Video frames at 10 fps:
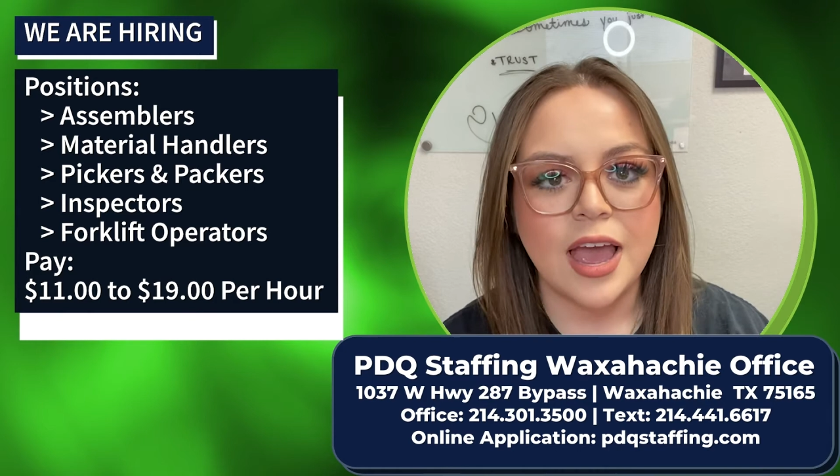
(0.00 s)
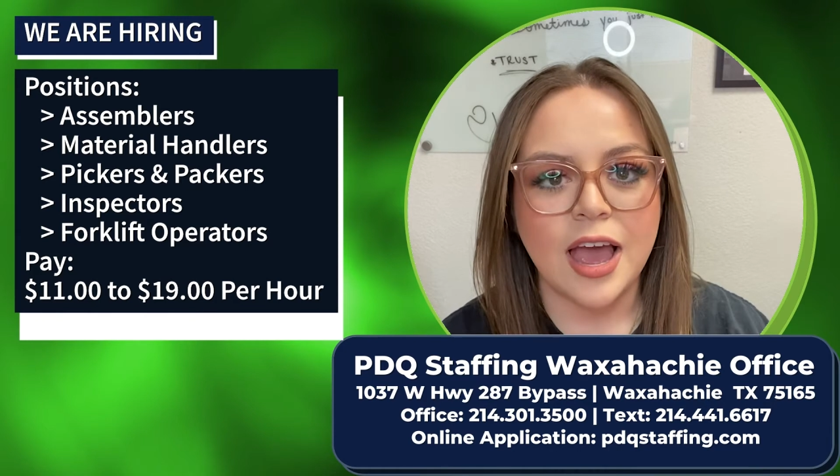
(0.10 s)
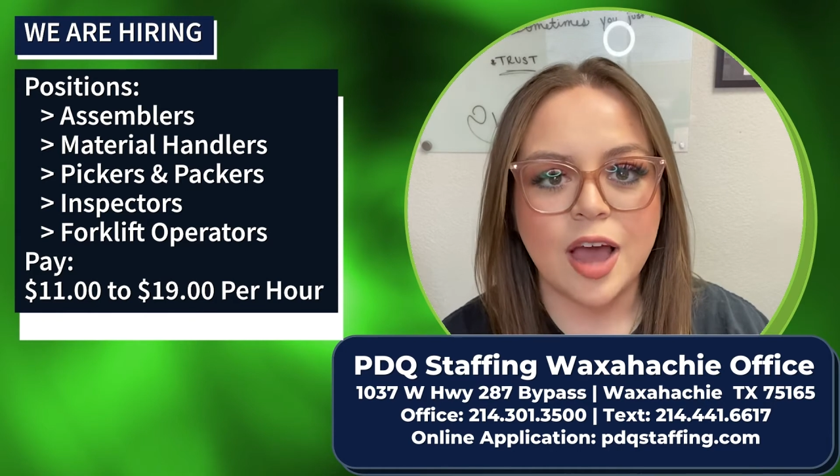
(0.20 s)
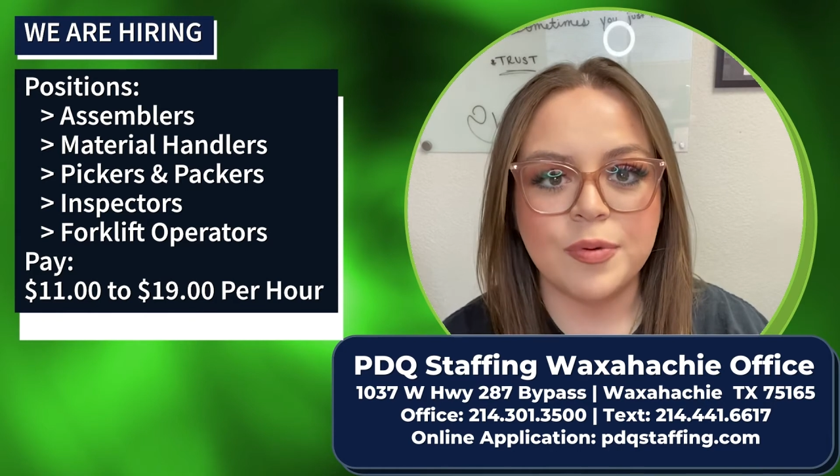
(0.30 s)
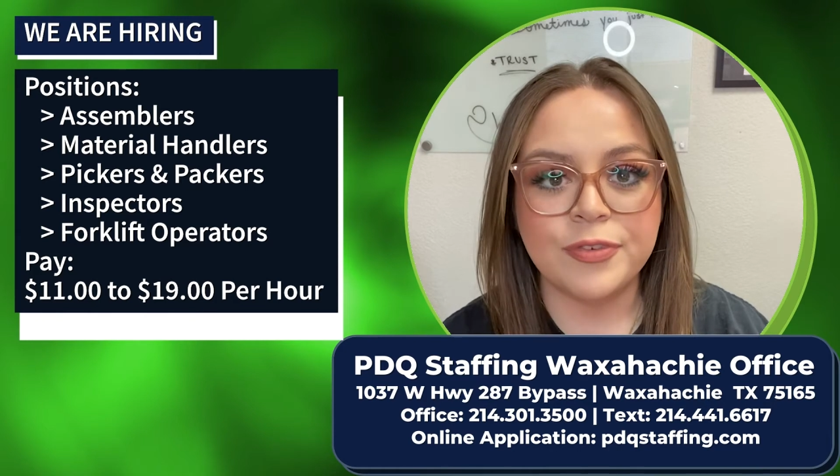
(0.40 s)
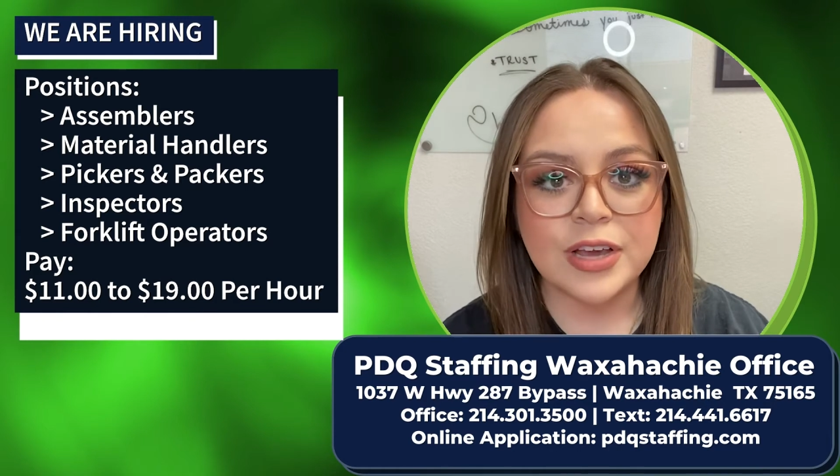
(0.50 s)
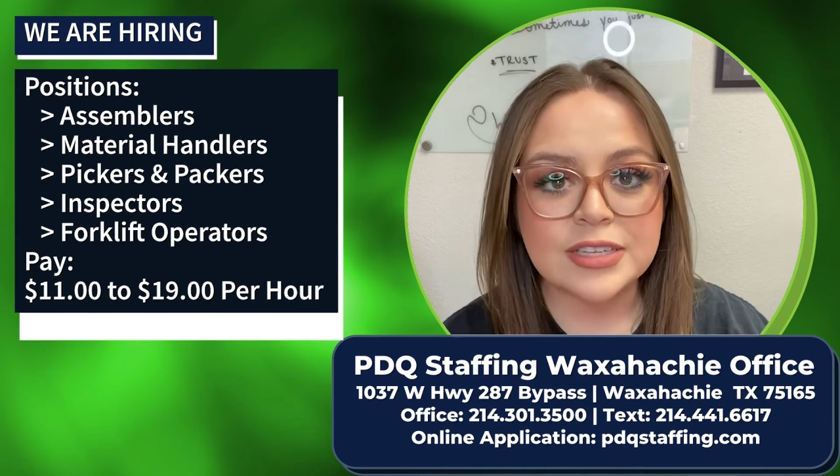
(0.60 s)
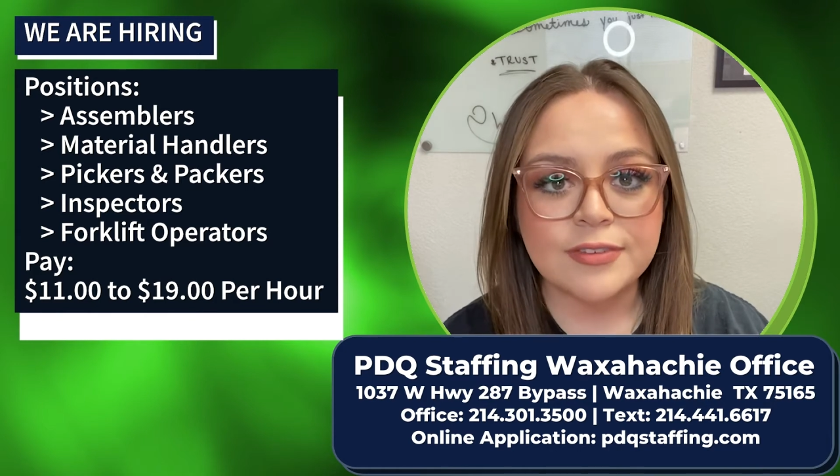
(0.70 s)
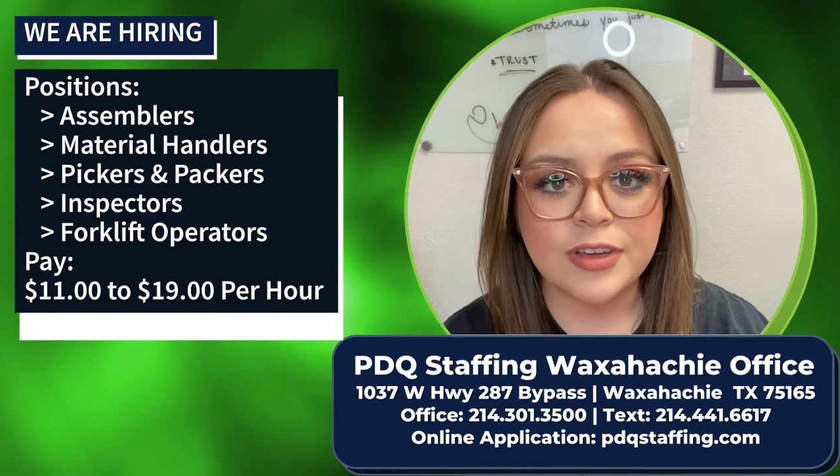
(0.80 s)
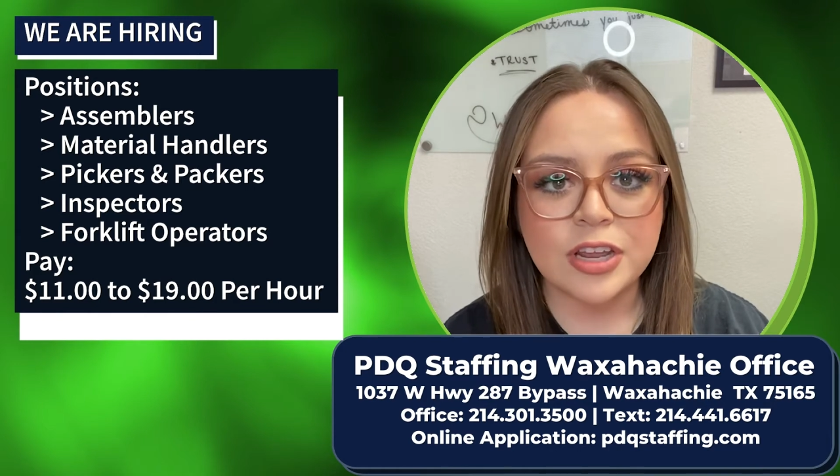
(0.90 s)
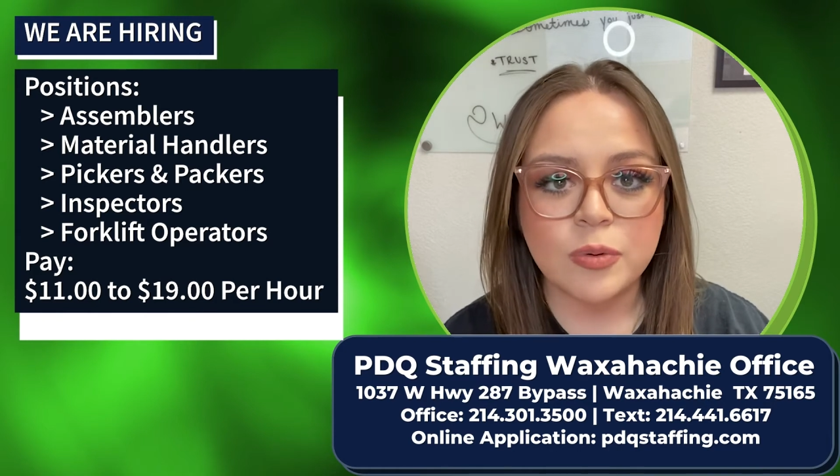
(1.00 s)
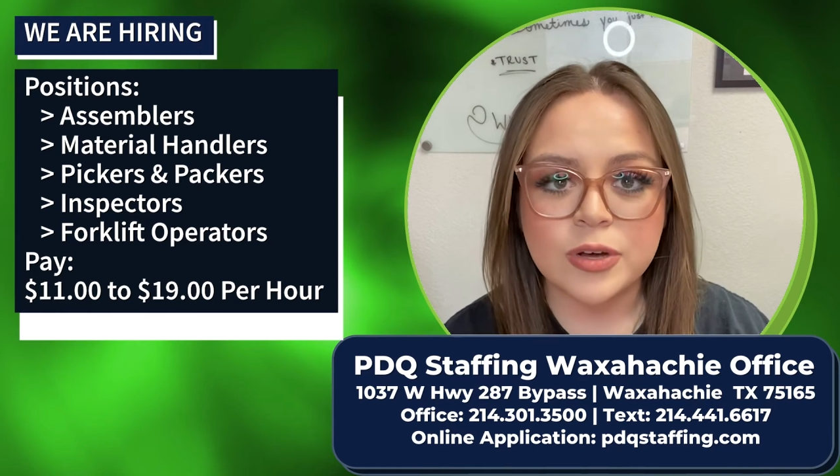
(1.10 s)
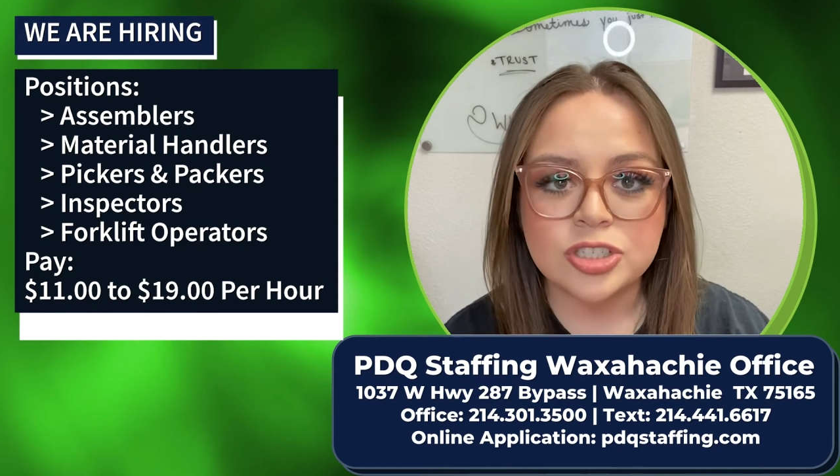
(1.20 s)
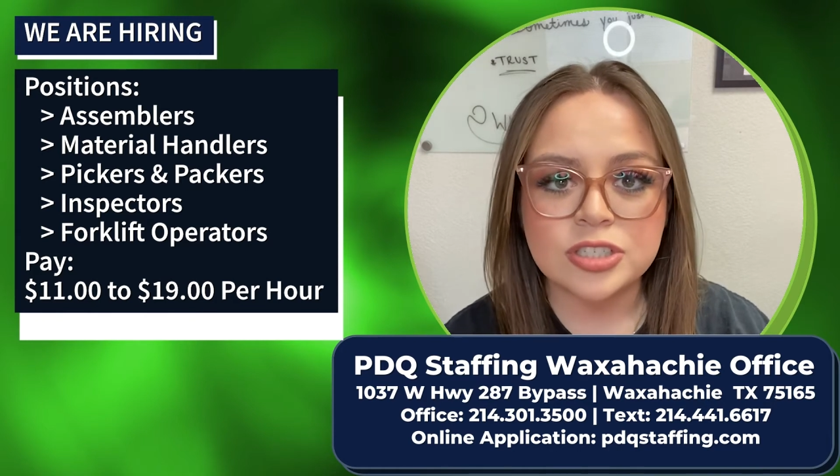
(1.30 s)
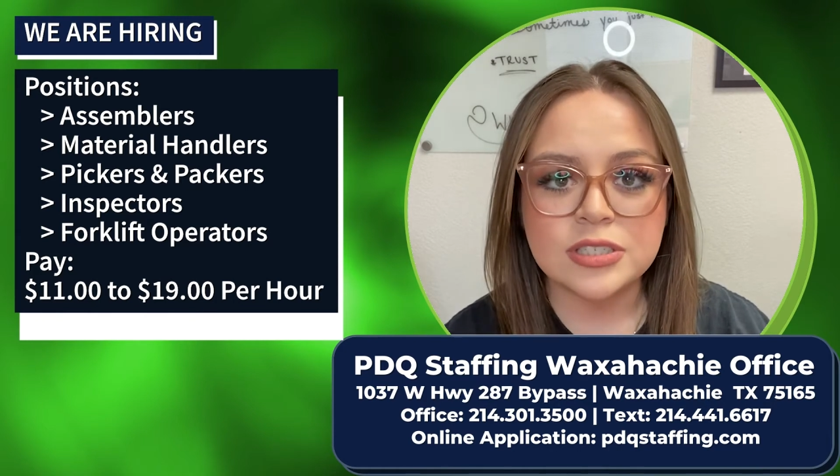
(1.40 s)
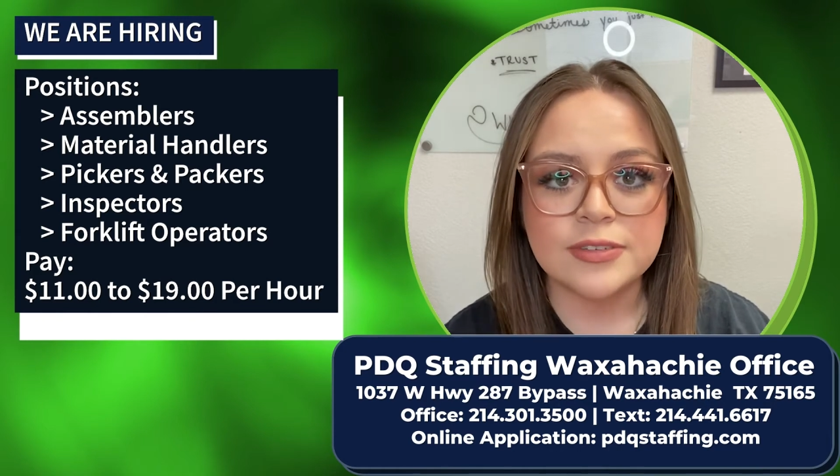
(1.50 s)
If you guys have any questions,